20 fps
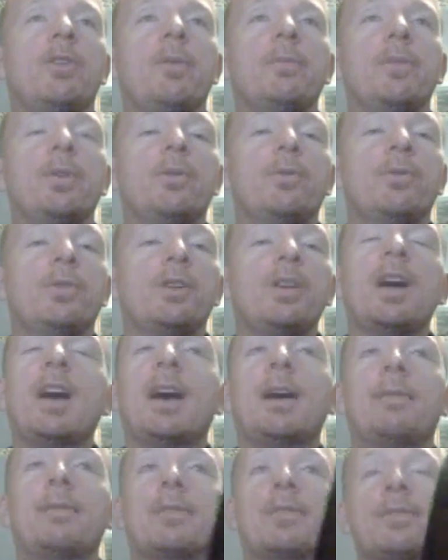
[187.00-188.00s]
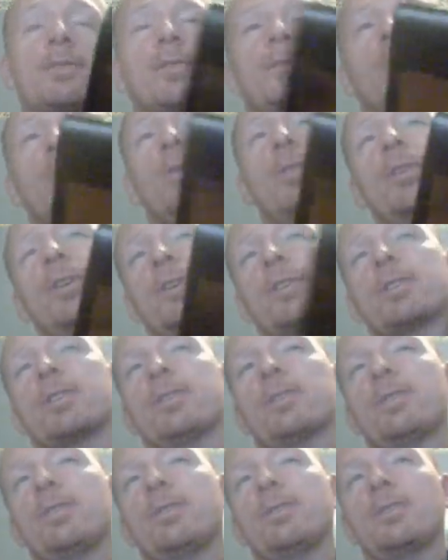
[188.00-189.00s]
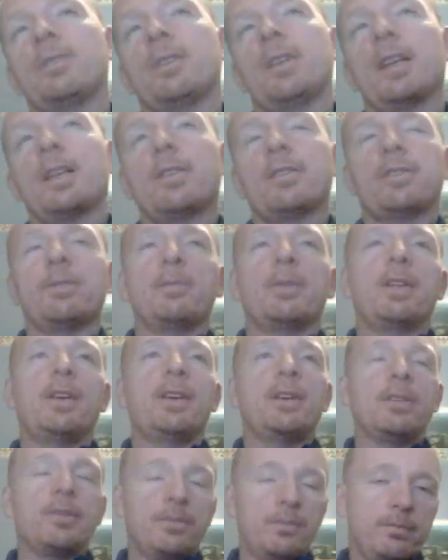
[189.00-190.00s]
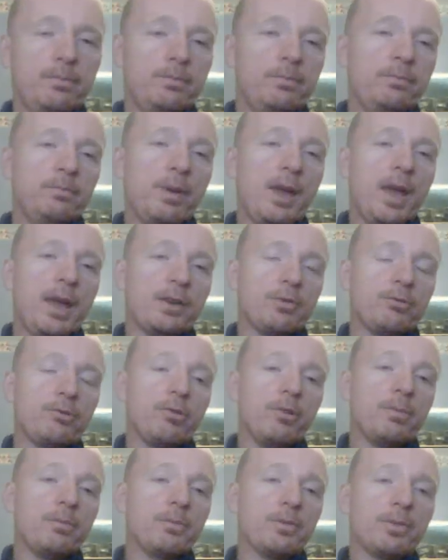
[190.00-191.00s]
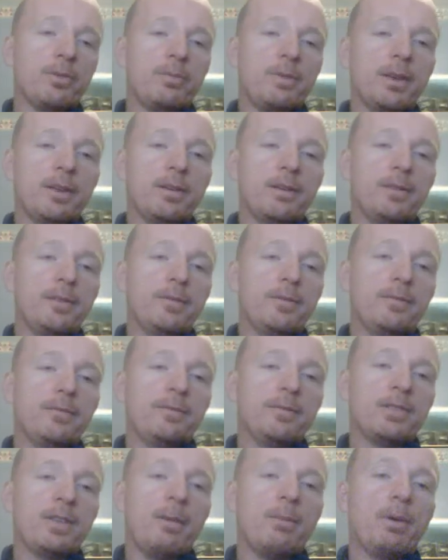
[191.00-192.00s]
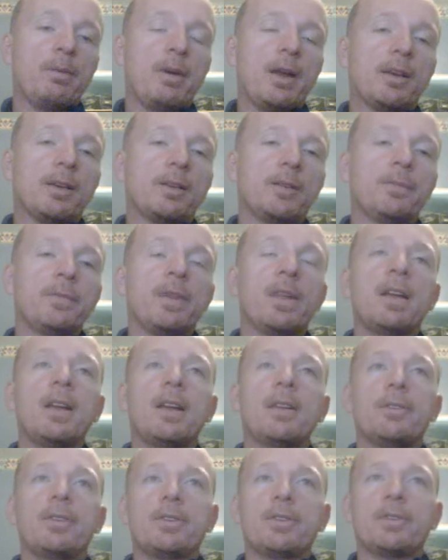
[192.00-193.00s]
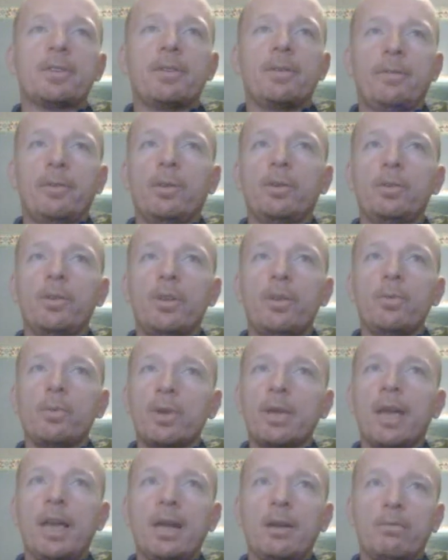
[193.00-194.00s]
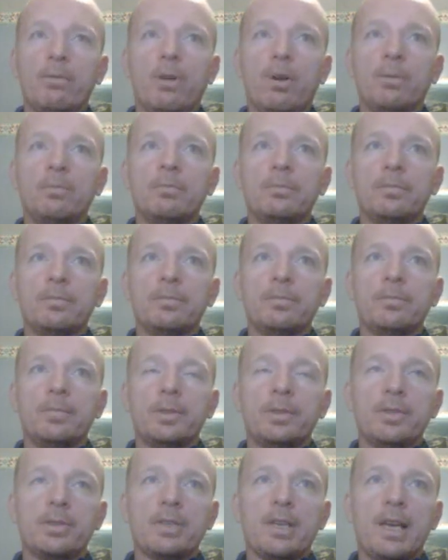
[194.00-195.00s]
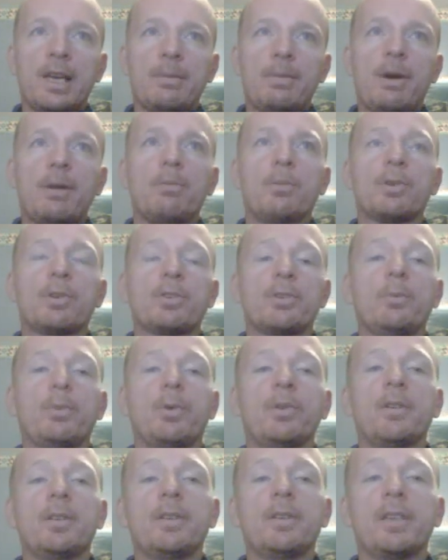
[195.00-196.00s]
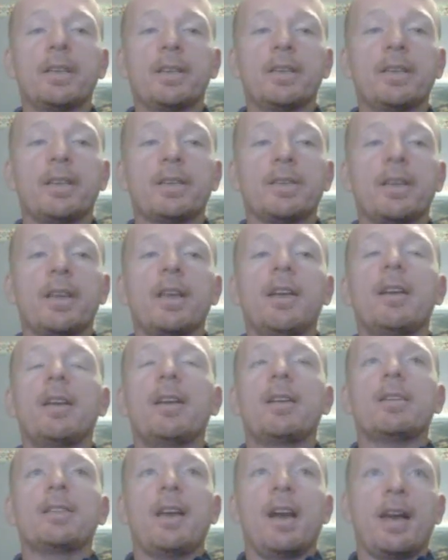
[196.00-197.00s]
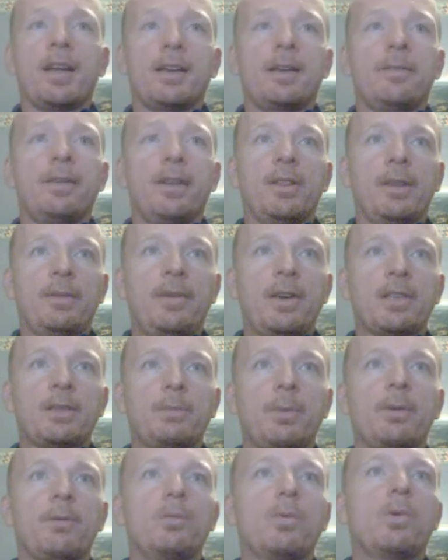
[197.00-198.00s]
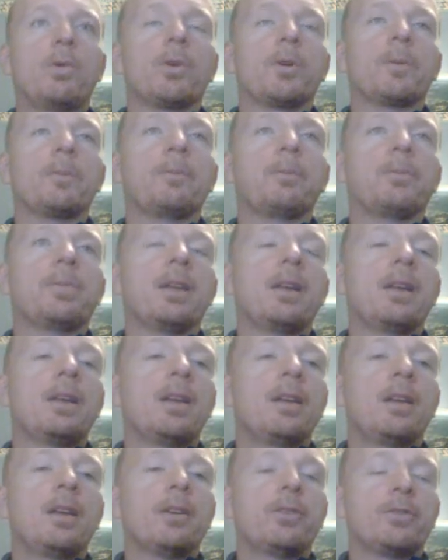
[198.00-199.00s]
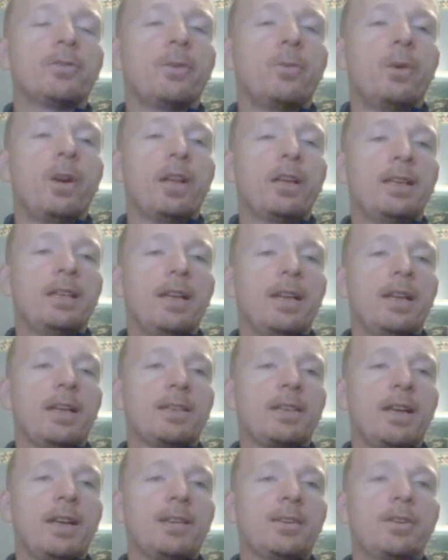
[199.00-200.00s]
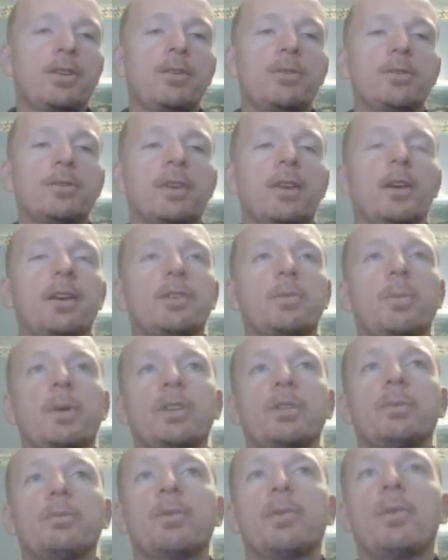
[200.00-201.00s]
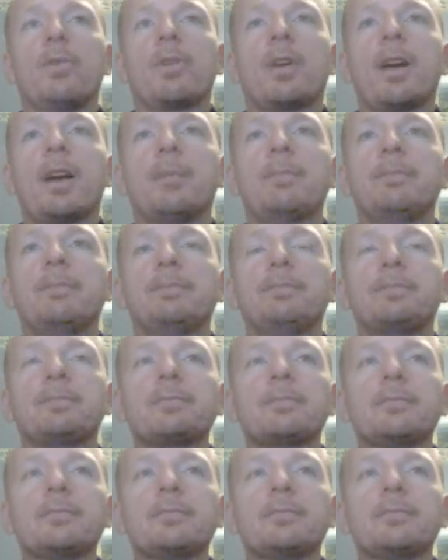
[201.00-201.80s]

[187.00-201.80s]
ROM that only half of the stuff works, because like some of these baked ROMs are a bit temperamental. This is the full UK ROM that just came out, but someone diddled it to activate the fast boot mode. So what I did is I had to use a special program,